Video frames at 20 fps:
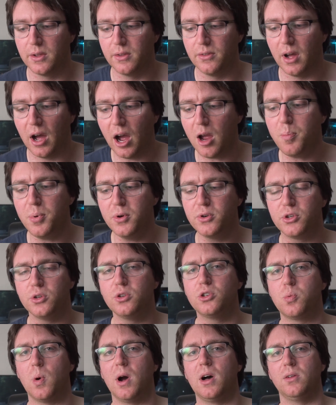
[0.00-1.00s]
the Hyper
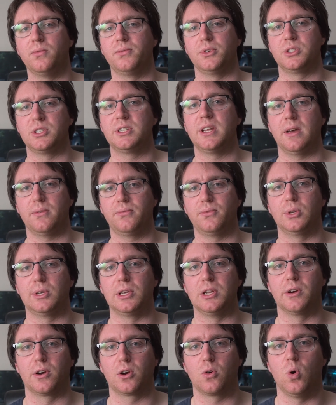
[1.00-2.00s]
212 is
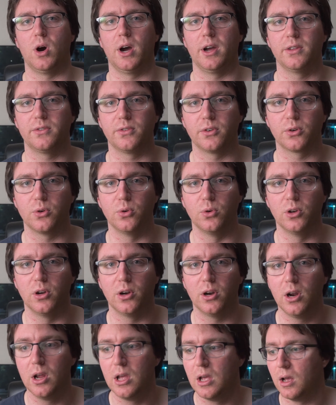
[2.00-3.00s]
definitely a quieter cooler.